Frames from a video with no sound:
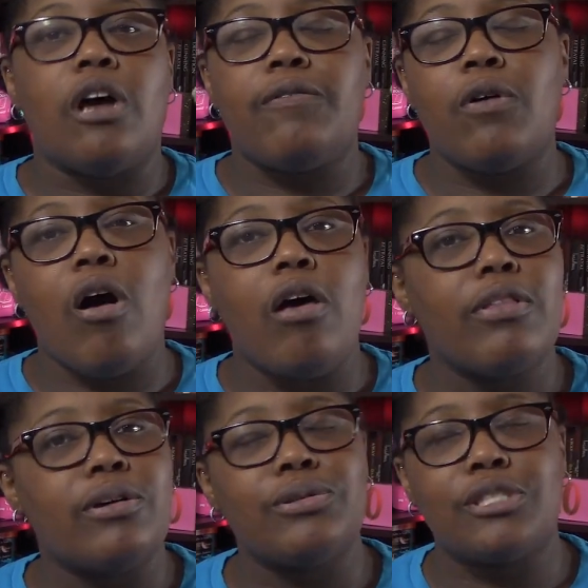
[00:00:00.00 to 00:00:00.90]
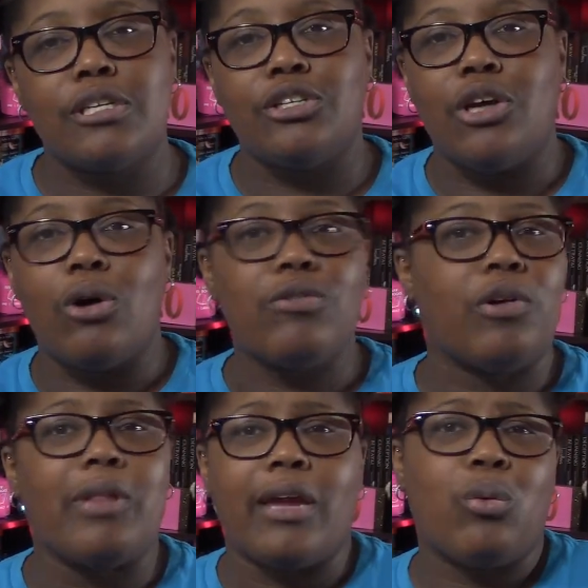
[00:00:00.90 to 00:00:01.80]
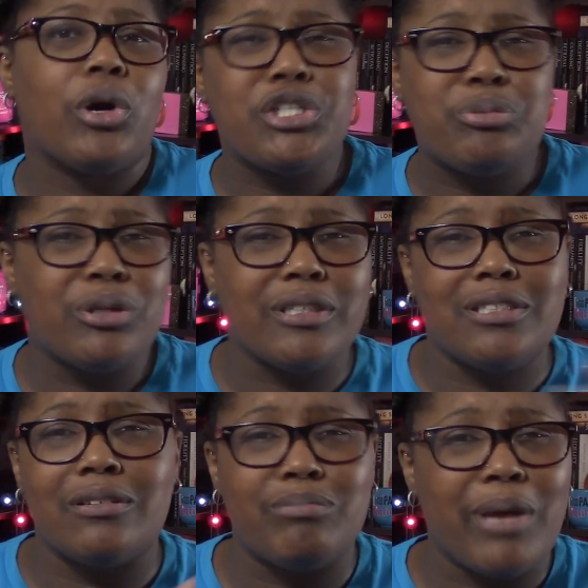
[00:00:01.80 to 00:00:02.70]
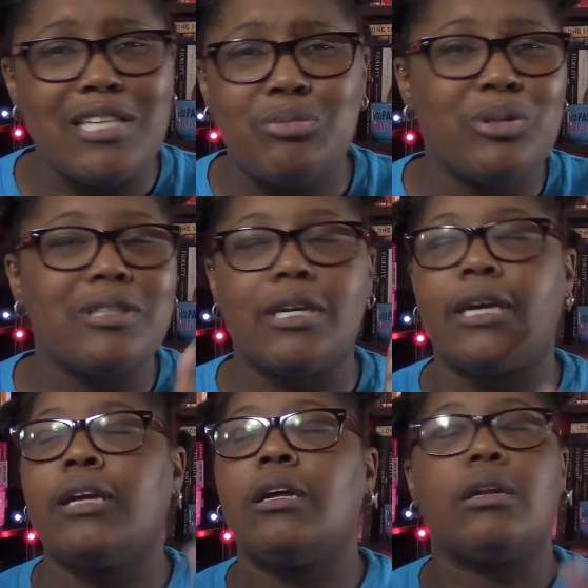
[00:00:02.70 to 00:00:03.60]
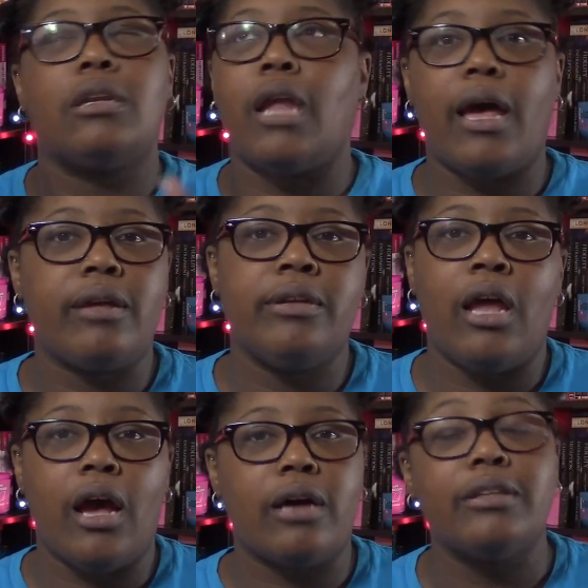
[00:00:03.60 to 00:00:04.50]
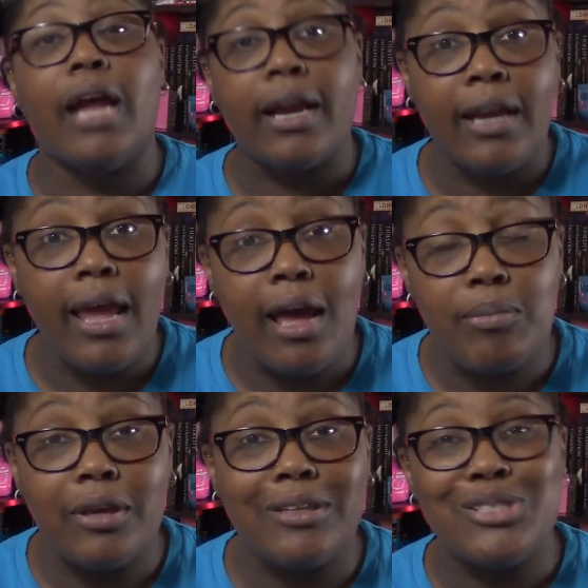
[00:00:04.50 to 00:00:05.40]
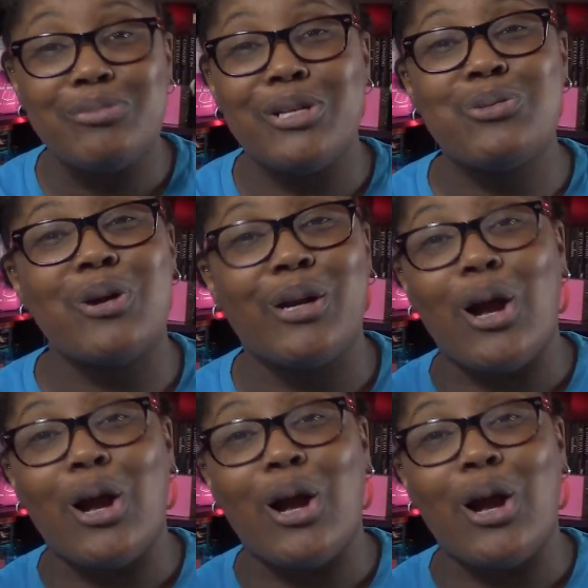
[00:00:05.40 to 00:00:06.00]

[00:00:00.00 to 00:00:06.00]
all those to go from like worst book to best book, not gonna happen. Too much work.